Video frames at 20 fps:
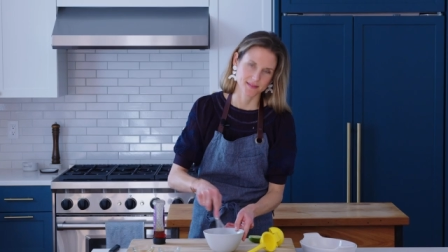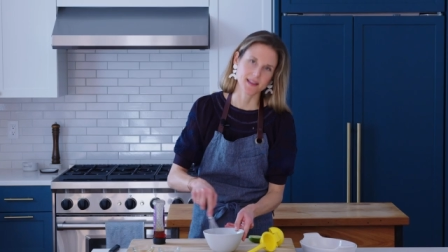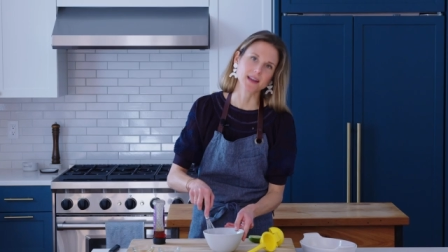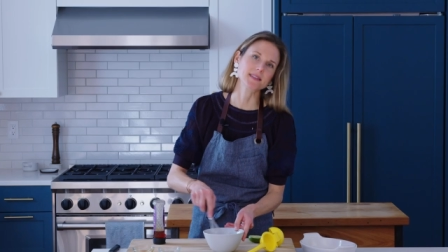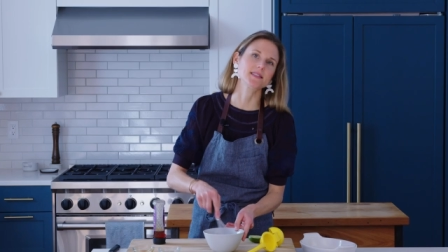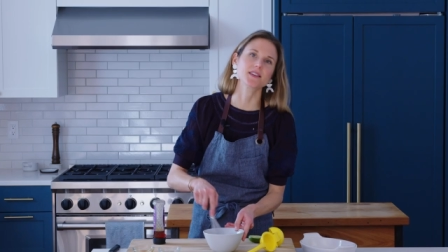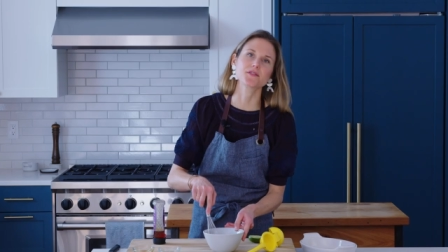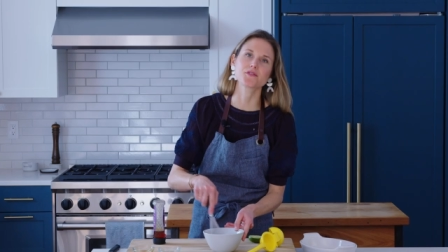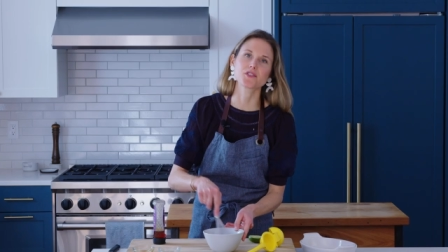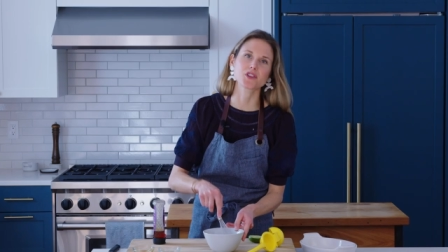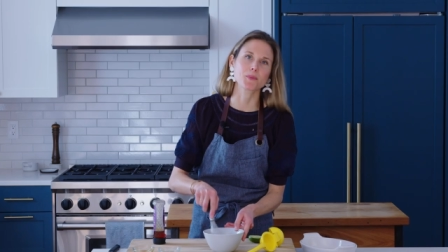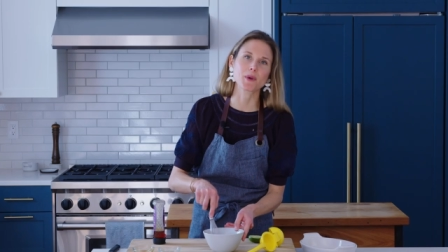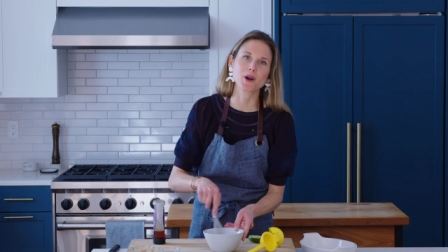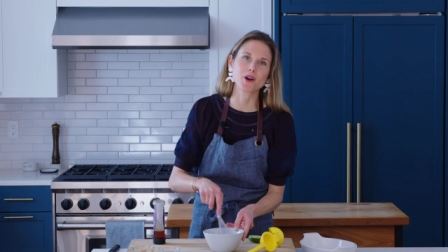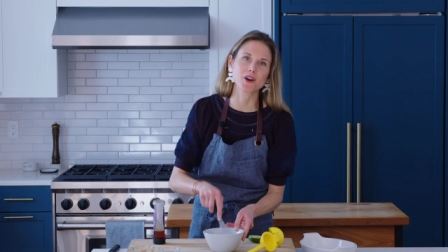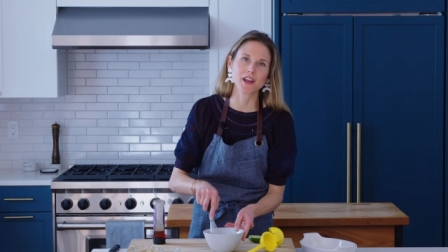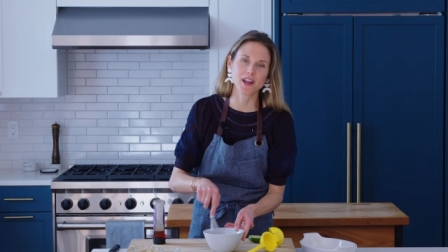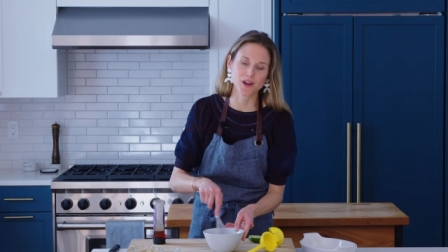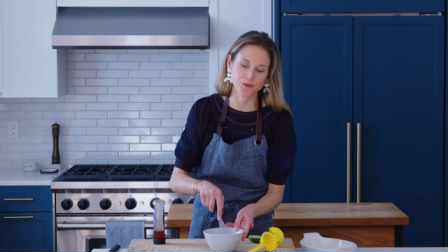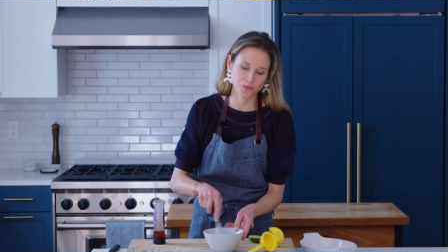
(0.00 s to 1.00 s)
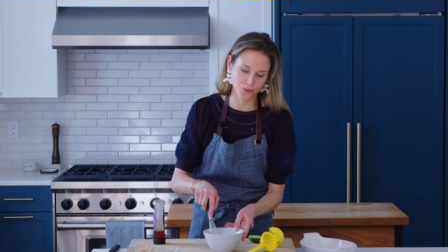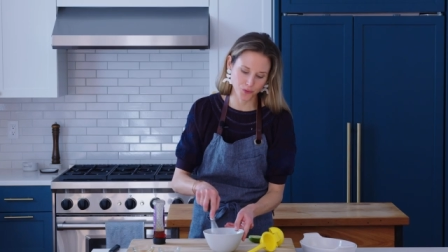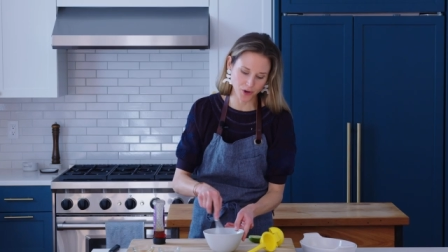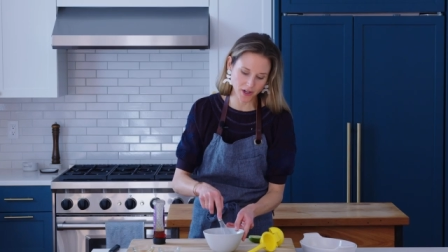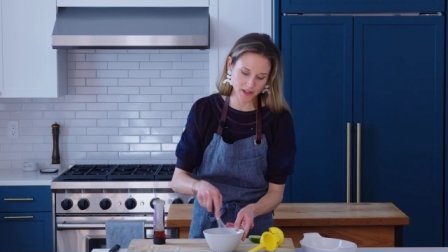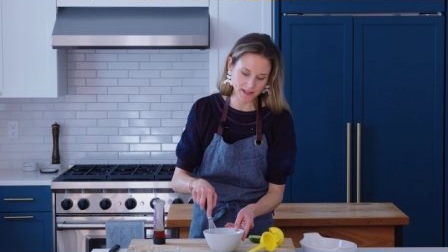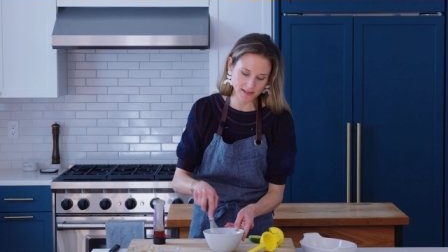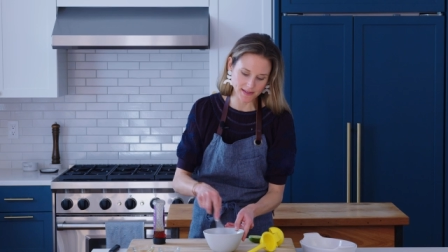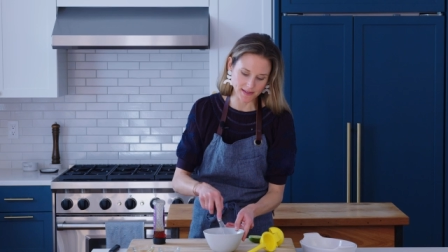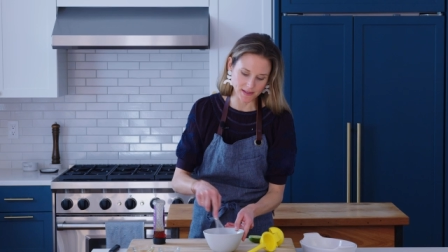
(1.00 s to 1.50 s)
That's it for the marinade,
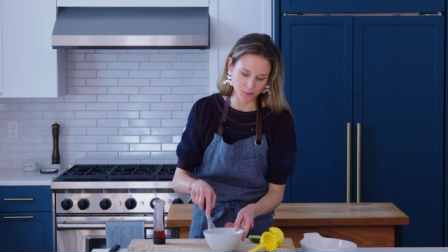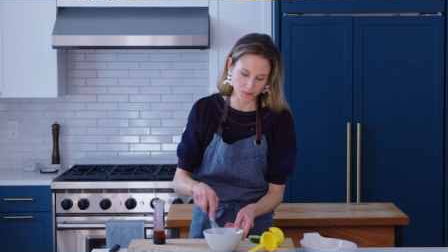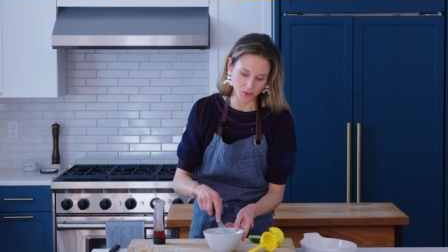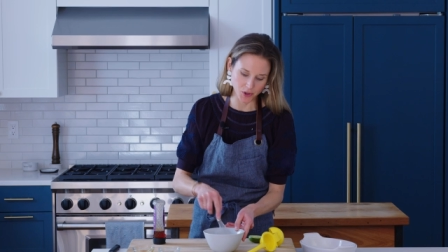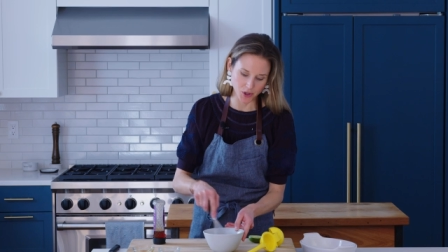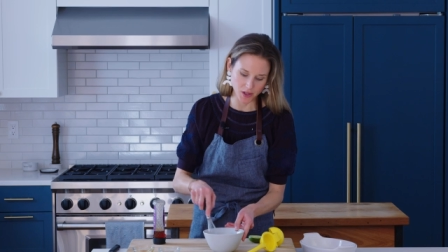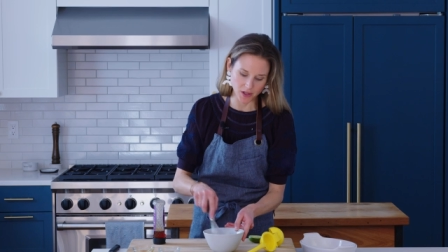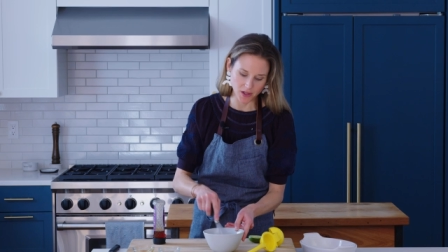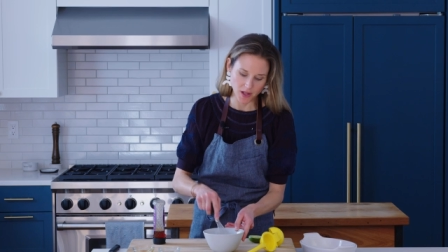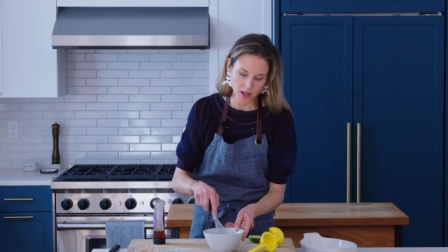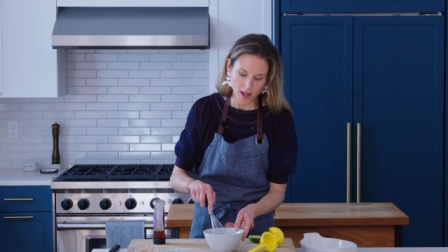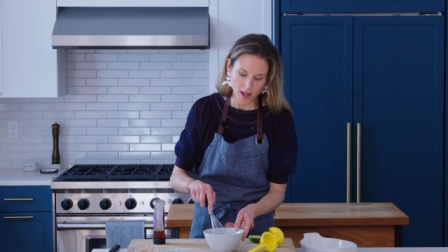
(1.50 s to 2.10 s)
really simple.